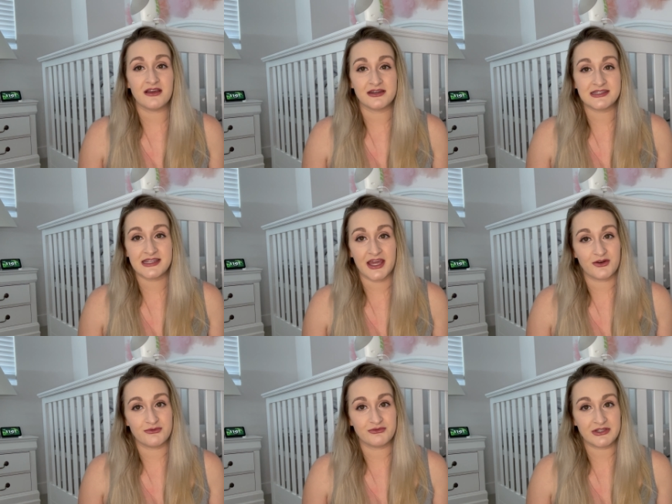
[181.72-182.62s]
honestly, I
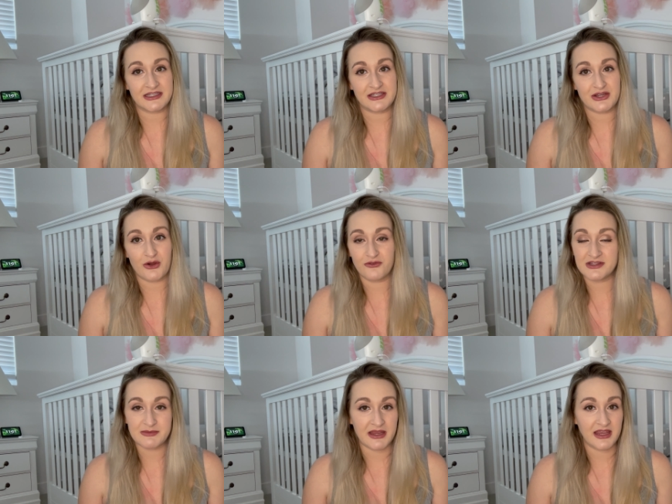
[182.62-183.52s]
don't really know if
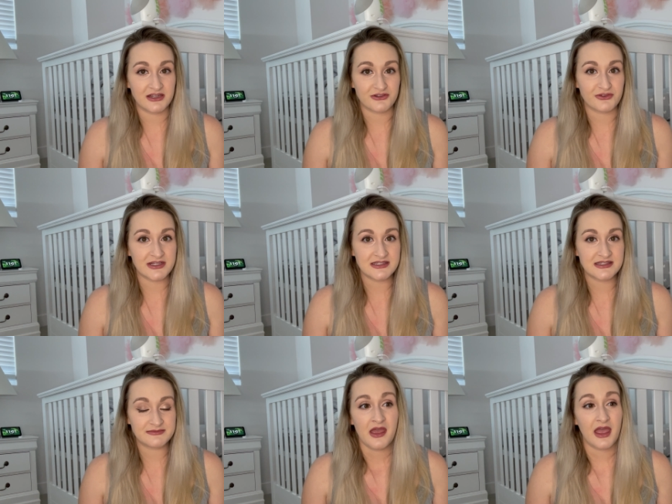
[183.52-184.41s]
it's making a difference.